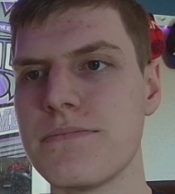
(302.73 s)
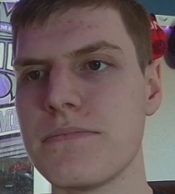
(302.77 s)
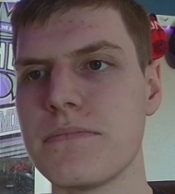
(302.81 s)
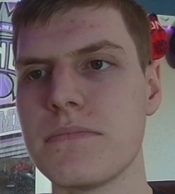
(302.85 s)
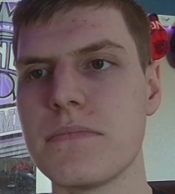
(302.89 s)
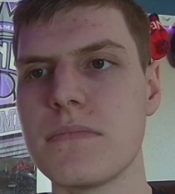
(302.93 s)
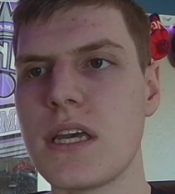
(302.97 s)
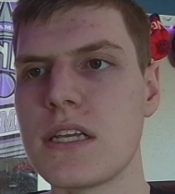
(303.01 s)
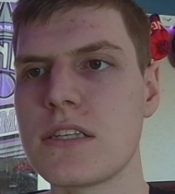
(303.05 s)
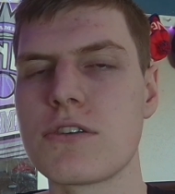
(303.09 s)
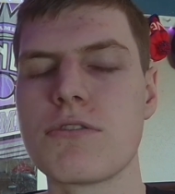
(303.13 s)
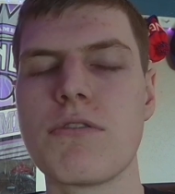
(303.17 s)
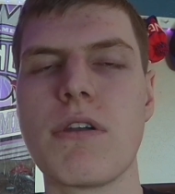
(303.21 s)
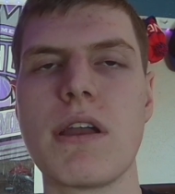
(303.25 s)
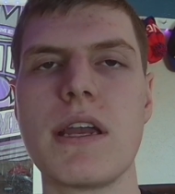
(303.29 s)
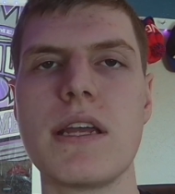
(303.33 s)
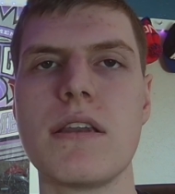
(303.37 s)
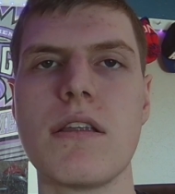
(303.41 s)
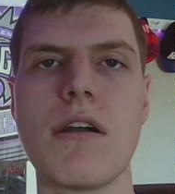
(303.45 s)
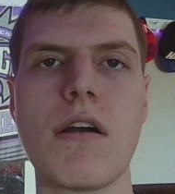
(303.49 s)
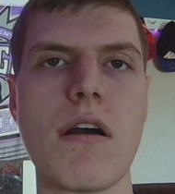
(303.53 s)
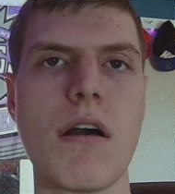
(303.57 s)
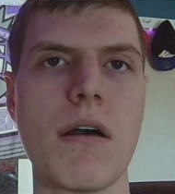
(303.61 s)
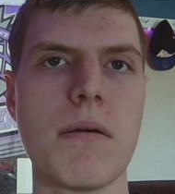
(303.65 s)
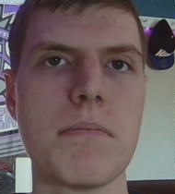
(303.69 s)
That's great and
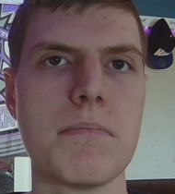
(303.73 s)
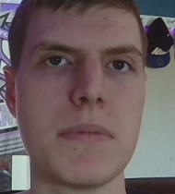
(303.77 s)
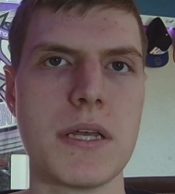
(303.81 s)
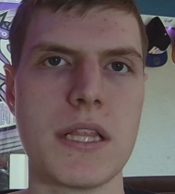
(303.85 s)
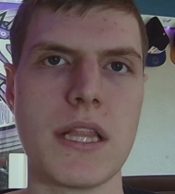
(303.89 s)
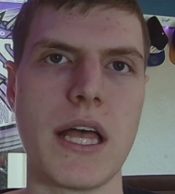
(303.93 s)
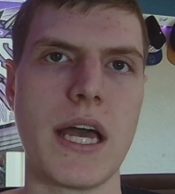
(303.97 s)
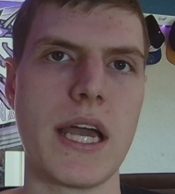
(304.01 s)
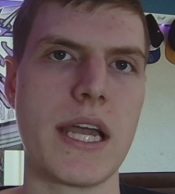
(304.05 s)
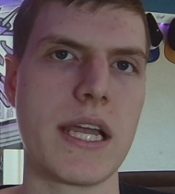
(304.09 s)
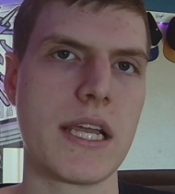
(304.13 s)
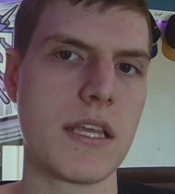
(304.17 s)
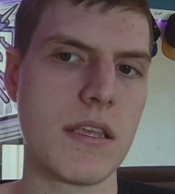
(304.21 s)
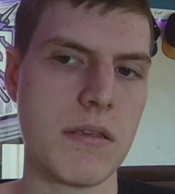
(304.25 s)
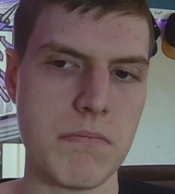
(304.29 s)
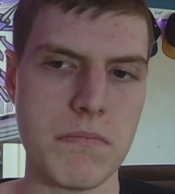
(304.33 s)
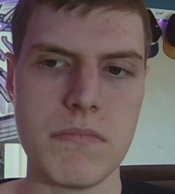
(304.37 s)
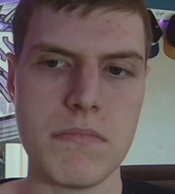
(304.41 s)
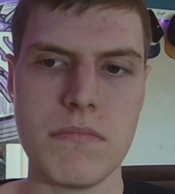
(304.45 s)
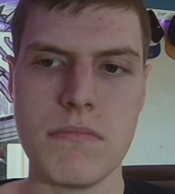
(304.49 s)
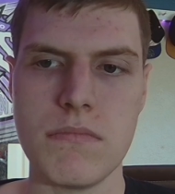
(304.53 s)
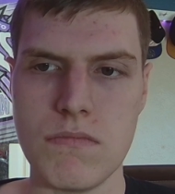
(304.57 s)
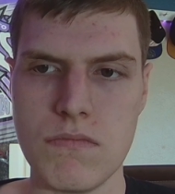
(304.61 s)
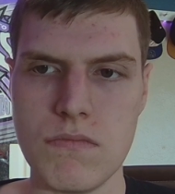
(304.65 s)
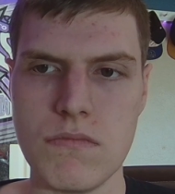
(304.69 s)
all, but like
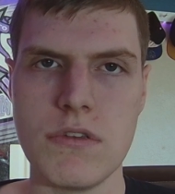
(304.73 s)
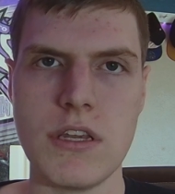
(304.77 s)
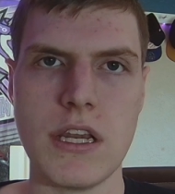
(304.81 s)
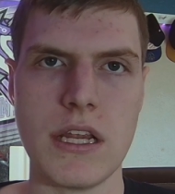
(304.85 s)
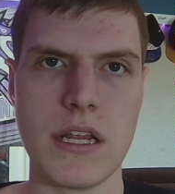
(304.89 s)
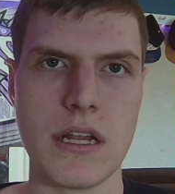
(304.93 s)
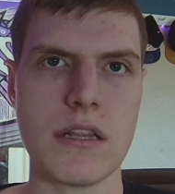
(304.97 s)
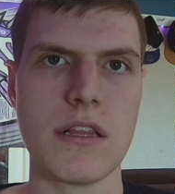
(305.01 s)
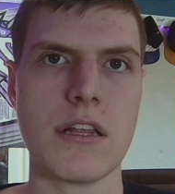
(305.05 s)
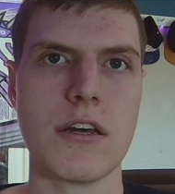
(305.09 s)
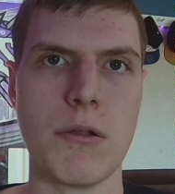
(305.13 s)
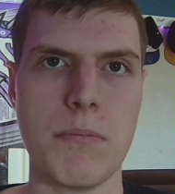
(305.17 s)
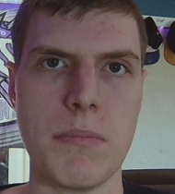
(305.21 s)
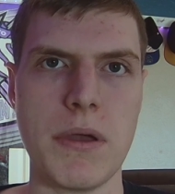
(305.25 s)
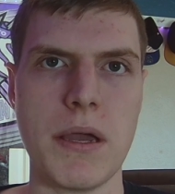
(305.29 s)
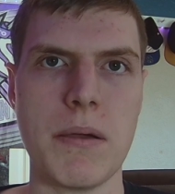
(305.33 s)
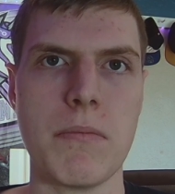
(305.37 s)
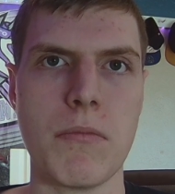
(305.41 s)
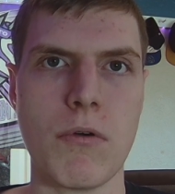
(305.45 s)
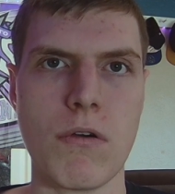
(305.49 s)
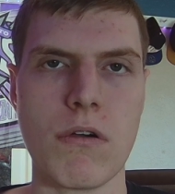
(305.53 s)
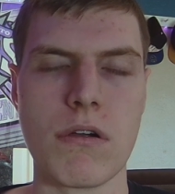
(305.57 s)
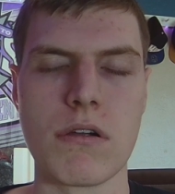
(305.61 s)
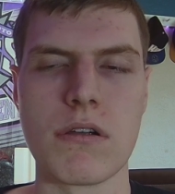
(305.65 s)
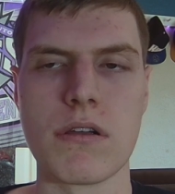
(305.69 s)
you need a little bit
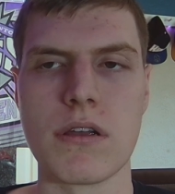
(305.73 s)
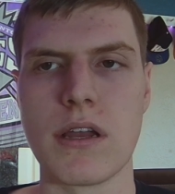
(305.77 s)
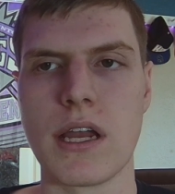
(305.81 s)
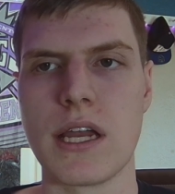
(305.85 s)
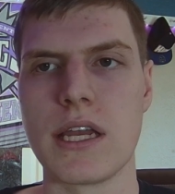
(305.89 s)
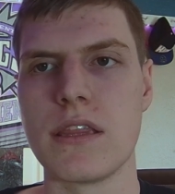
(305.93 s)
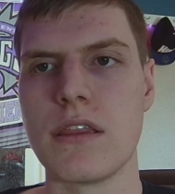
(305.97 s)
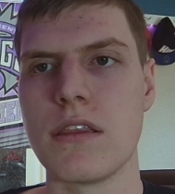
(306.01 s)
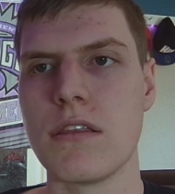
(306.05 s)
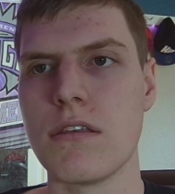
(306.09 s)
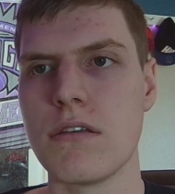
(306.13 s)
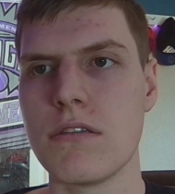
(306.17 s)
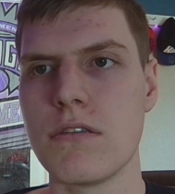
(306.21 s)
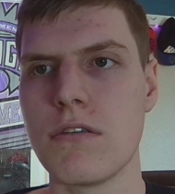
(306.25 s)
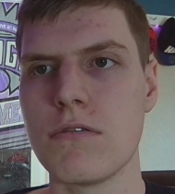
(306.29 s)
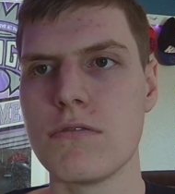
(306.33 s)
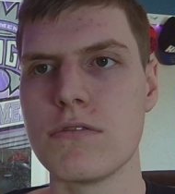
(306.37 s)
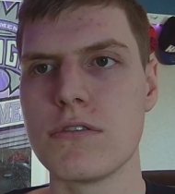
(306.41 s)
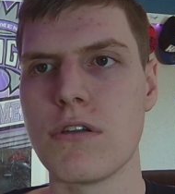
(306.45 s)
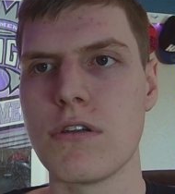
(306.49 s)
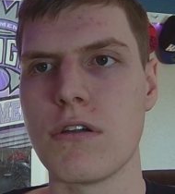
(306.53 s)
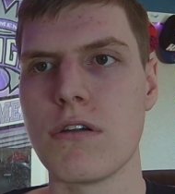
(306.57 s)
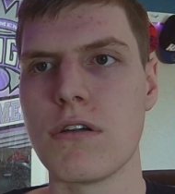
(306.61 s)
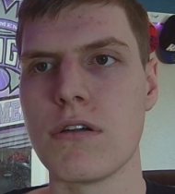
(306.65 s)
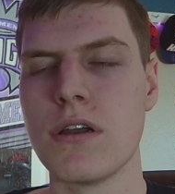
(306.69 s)
more. Like
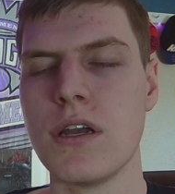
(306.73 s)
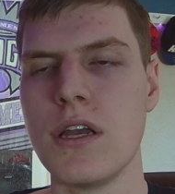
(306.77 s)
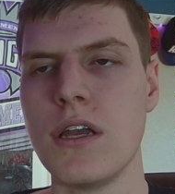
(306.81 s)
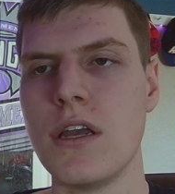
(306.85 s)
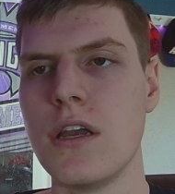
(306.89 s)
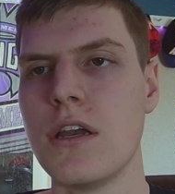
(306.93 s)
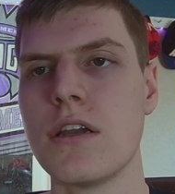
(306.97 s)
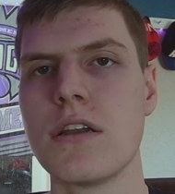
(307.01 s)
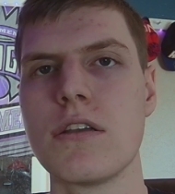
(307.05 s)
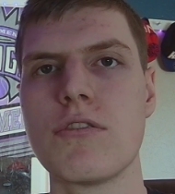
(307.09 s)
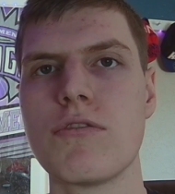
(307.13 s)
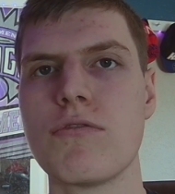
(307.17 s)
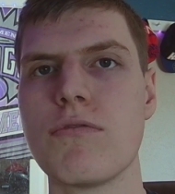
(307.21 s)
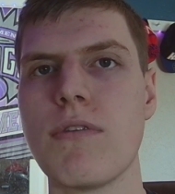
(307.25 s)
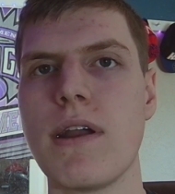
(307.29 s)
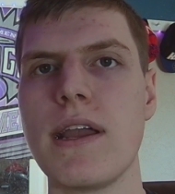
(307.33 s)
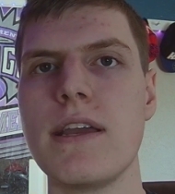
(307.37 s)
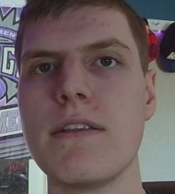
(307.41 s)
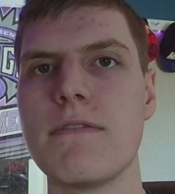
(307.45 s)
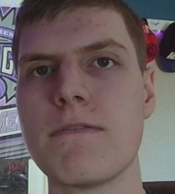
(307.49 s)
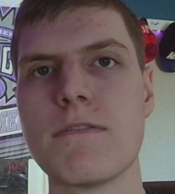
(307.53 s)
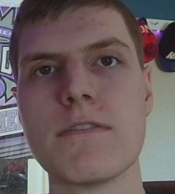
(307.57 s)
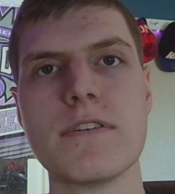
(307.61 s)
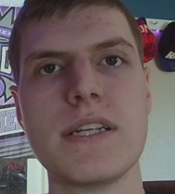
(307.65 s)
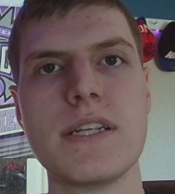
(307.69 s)
those are
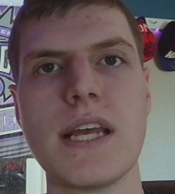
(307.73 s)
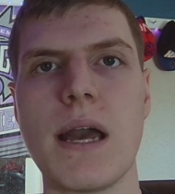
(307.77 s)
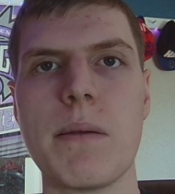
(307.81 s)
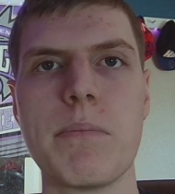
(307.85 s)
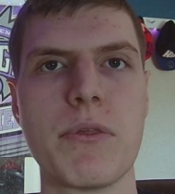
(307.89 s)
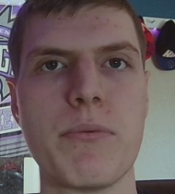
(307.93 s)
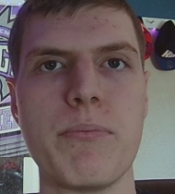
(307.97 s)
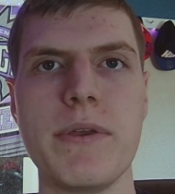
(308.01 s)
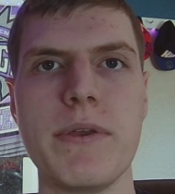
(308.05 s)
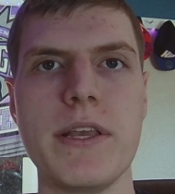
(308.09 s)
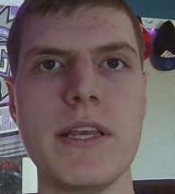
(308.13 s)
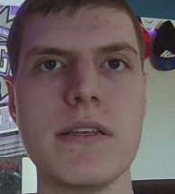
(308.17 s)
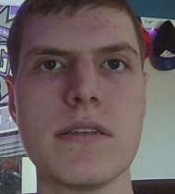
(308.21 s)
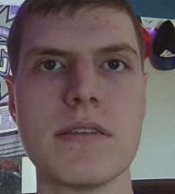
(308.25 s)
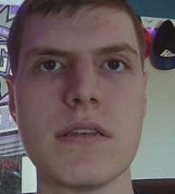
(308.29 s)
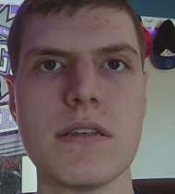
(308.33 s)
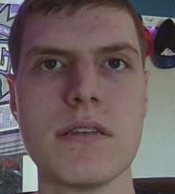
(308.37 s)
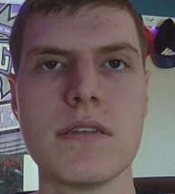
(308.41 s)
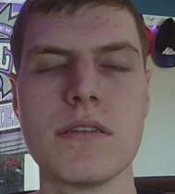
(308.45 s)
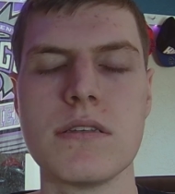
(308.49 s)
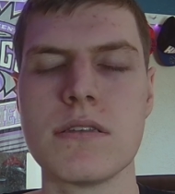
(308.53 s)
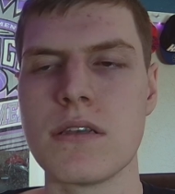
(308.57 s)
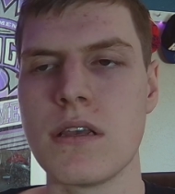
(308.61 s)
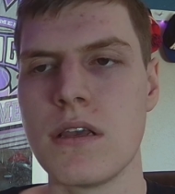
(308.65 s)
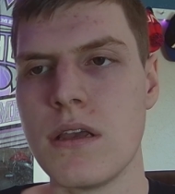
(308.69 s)
great for depth
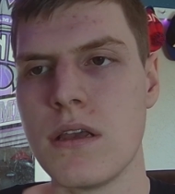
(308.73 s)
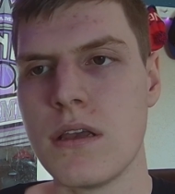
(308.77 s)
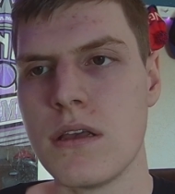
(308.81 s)
pieces.